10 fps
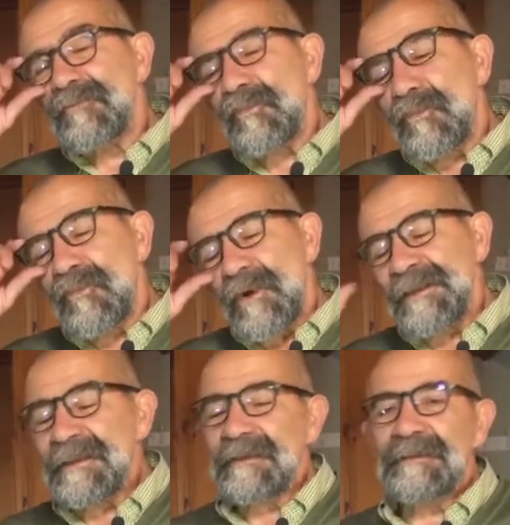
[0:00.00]

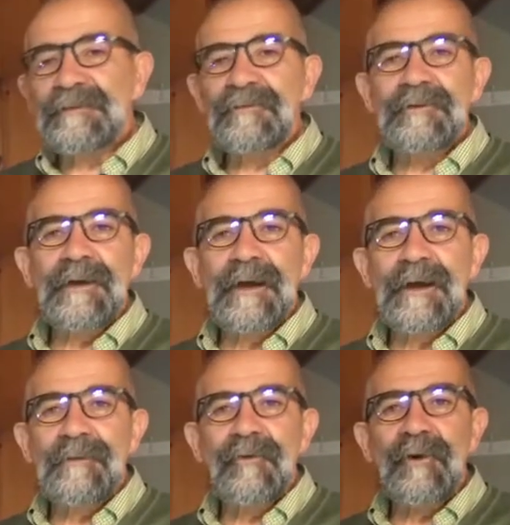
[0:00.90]
When they did
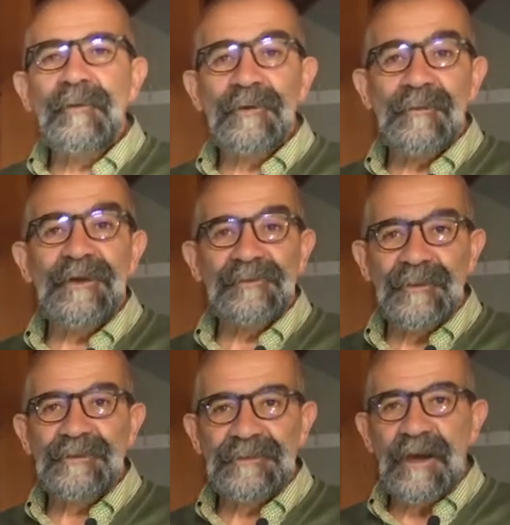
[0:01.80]
hormonal
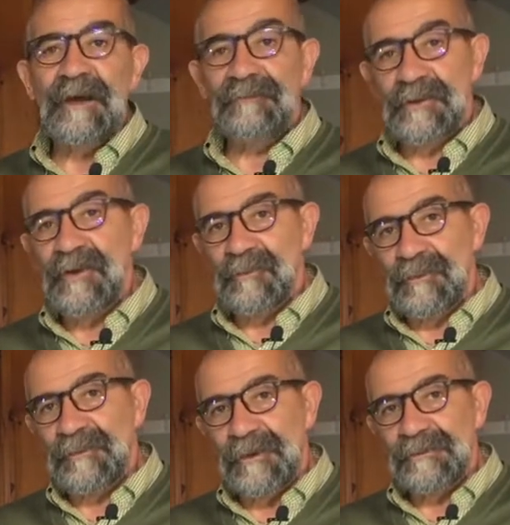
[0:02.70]
measurements of the
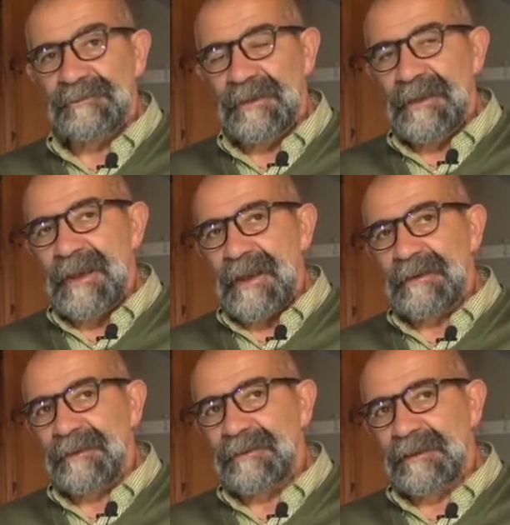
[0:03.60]
Cobra pose, and
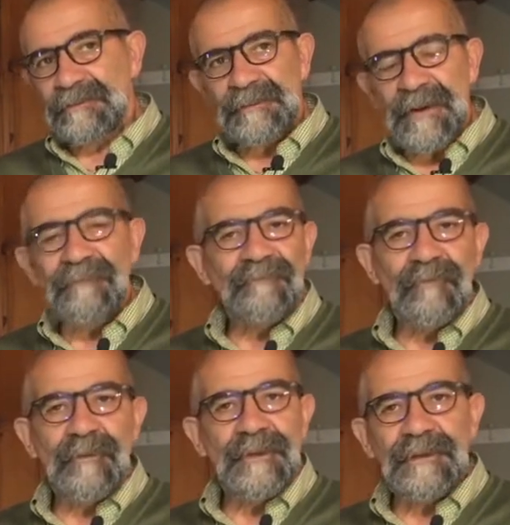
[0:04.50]
I think it's about
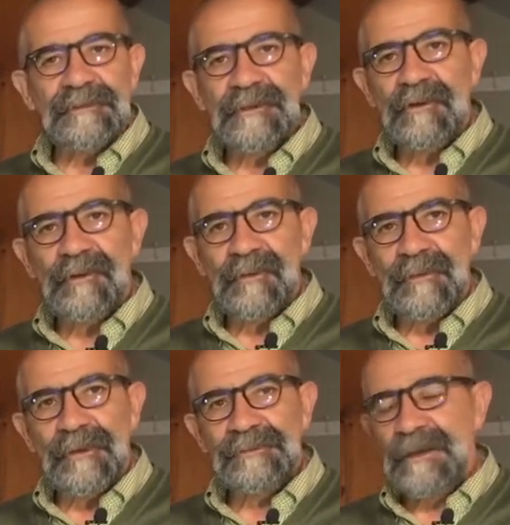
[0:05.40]
4 minutes of Cobra
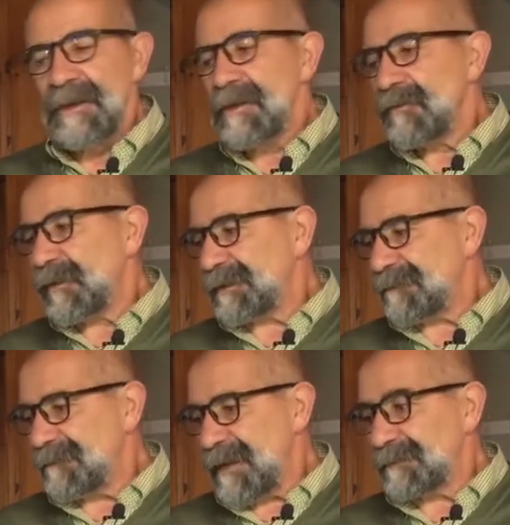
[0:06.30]
pose, what they
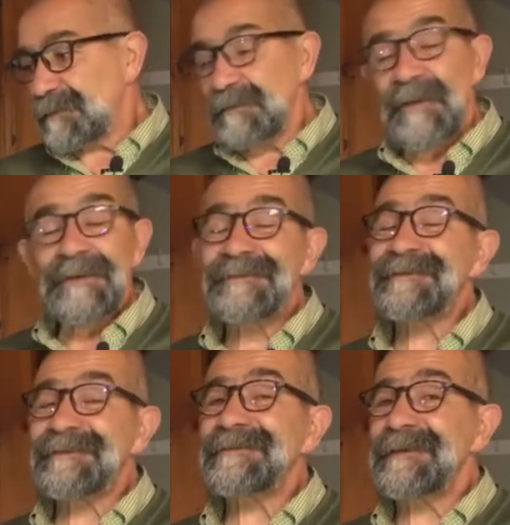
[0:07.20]
found is about a
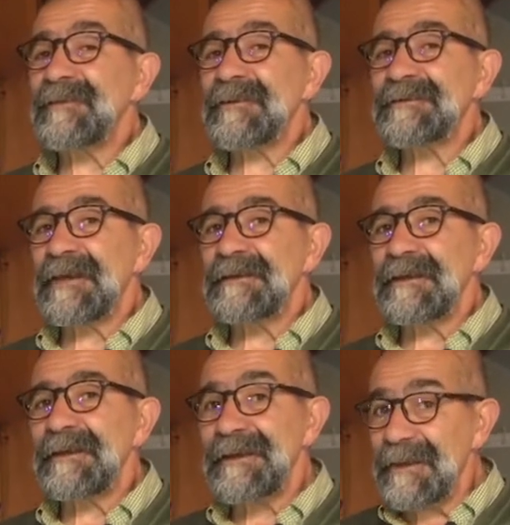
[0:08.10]
16%
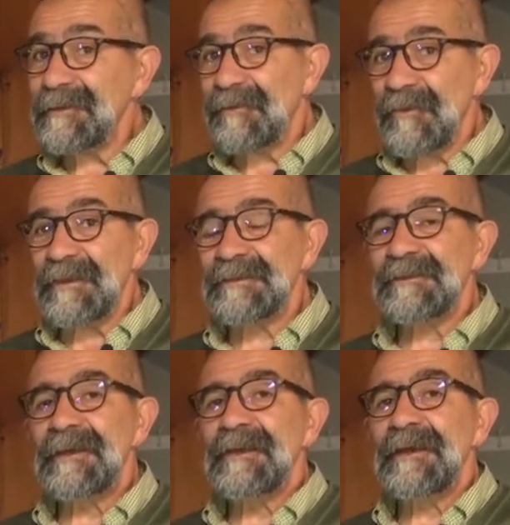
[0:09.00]

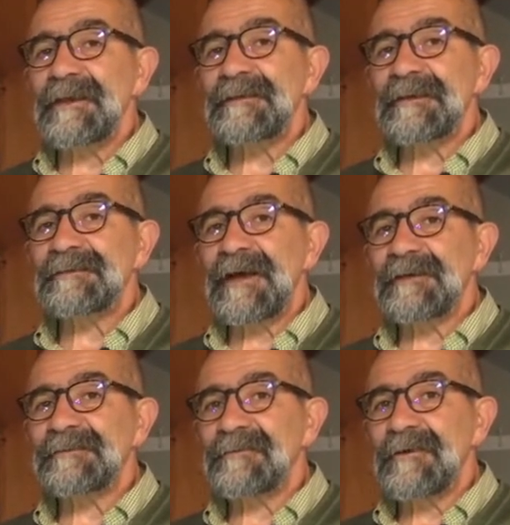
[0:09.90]
increase in
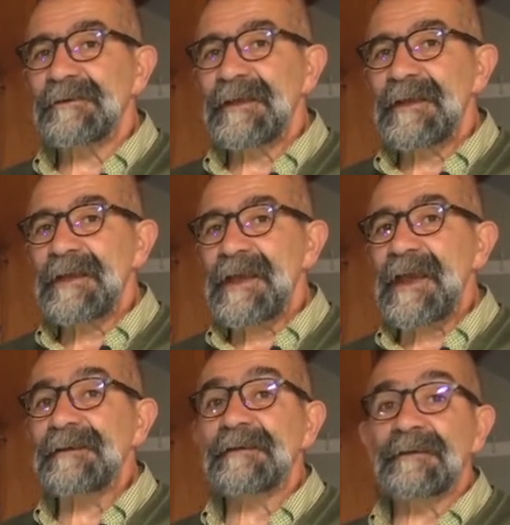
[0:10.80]
testosterone
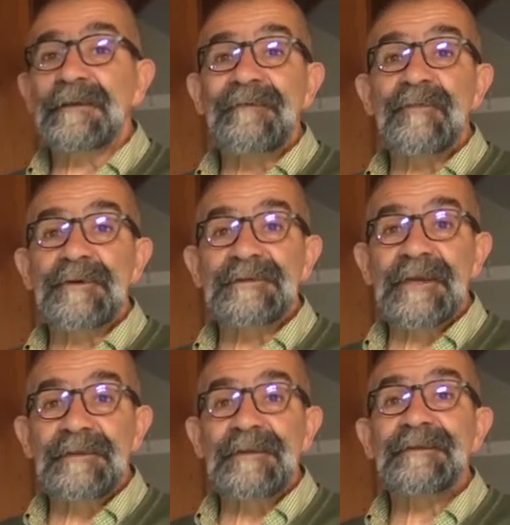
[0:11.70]
and an
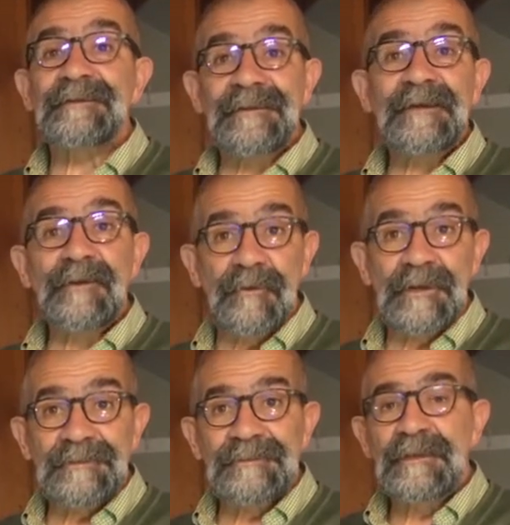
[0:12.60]
11%
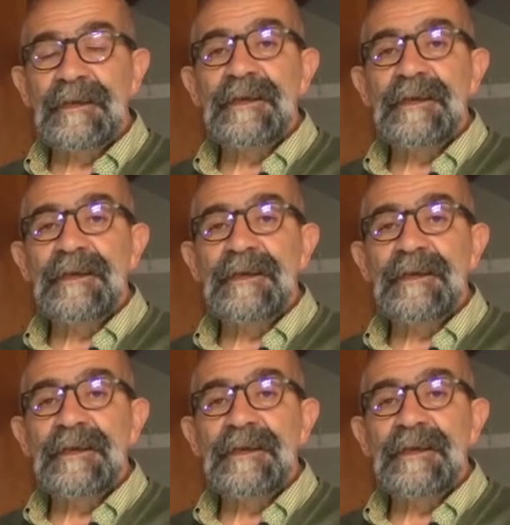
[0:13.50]
decrease